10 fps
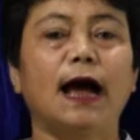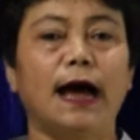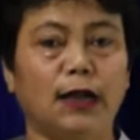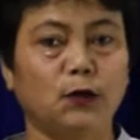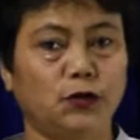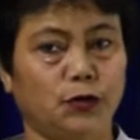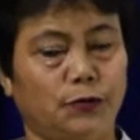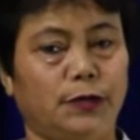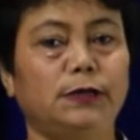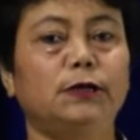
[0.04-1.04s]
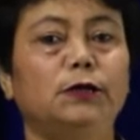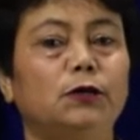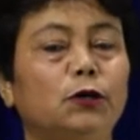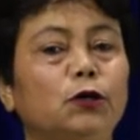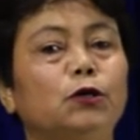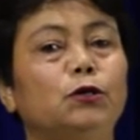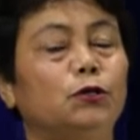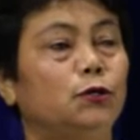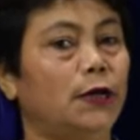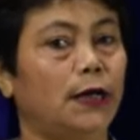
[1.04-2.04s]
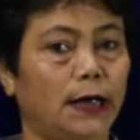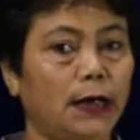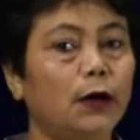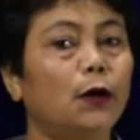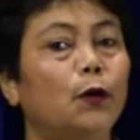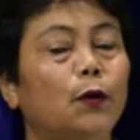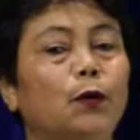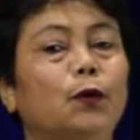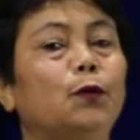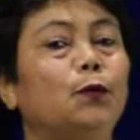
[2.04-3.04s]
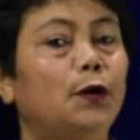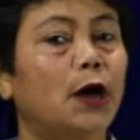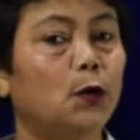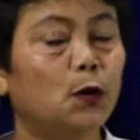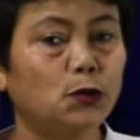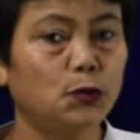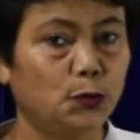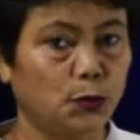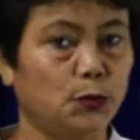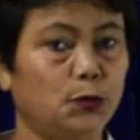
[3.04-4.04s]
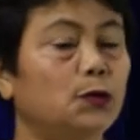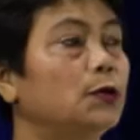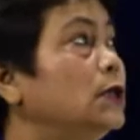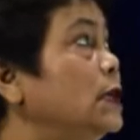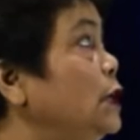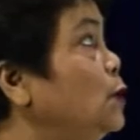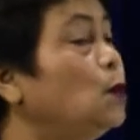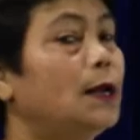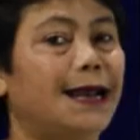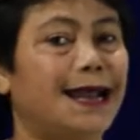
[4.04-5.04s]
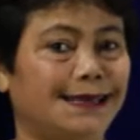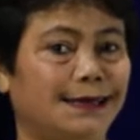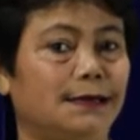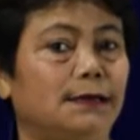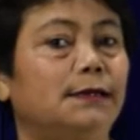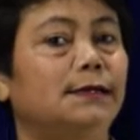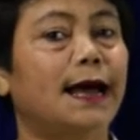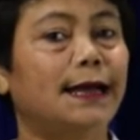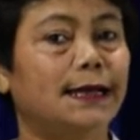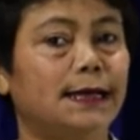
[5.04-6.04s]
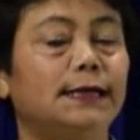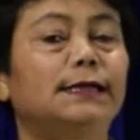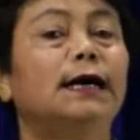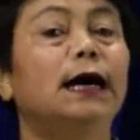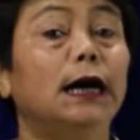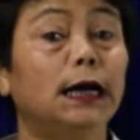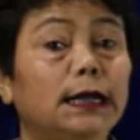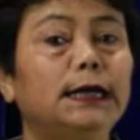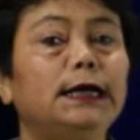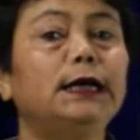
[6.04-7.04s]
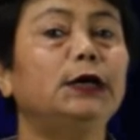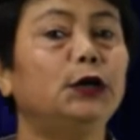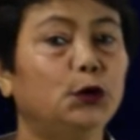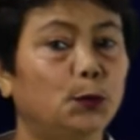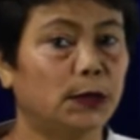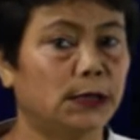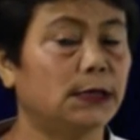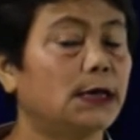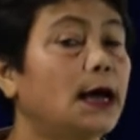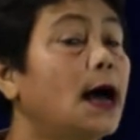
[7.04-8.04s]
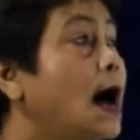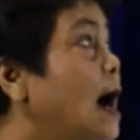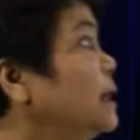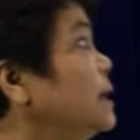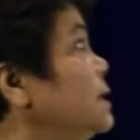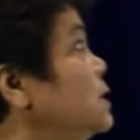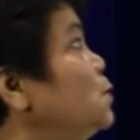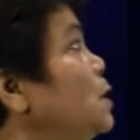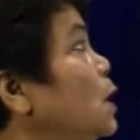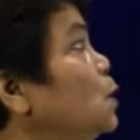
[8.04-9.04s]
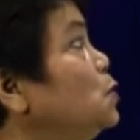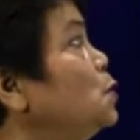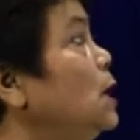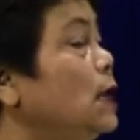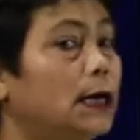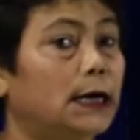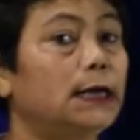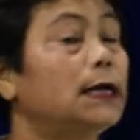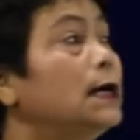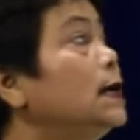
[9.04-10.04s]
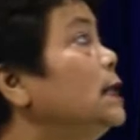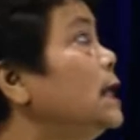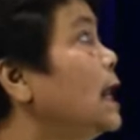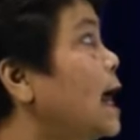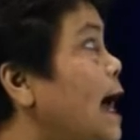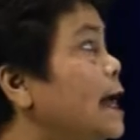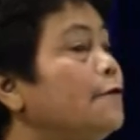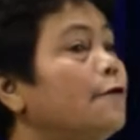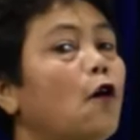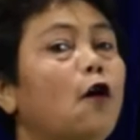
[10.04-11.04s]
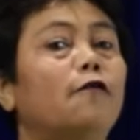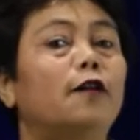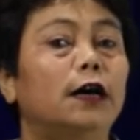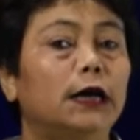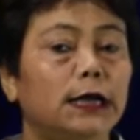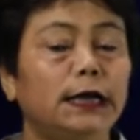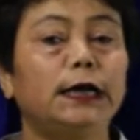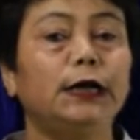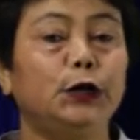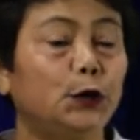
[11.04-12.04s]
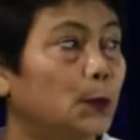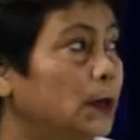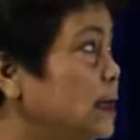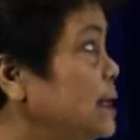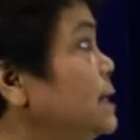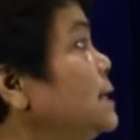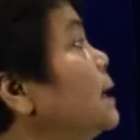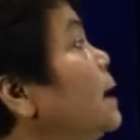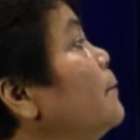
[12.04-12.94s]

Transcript: Hello children, today we are going to do the new lessons, that is early humans. Under this we are going to learn the life of early humans,